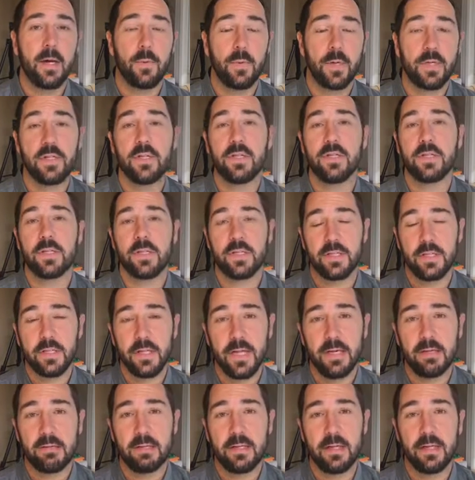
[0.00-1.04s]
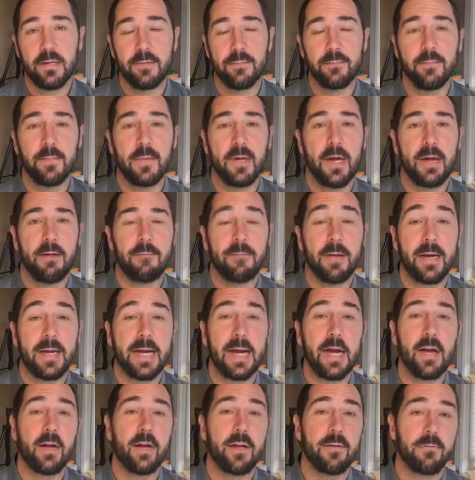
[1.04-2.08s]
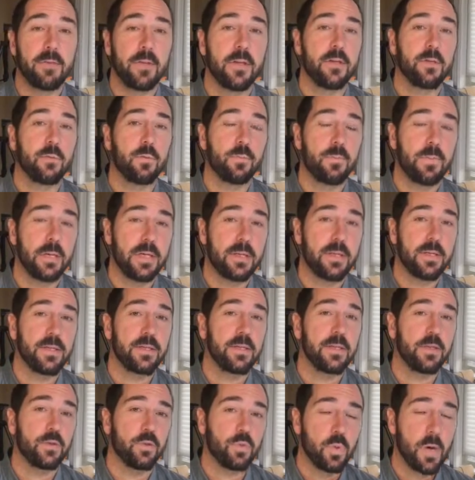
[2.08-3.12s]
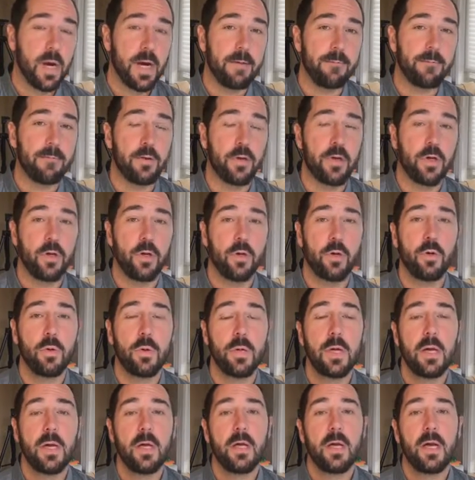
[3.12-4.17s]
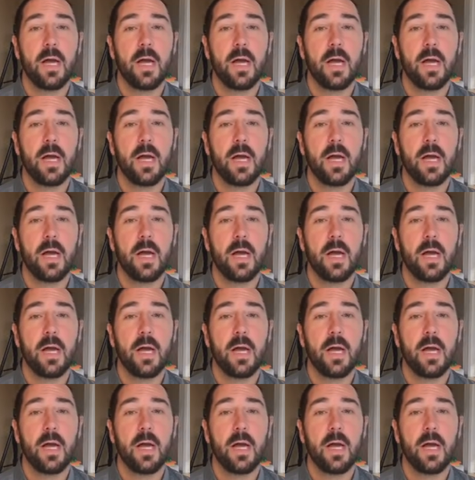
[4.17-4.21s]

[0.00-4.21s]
which is the seller, finding out if the business is right for you,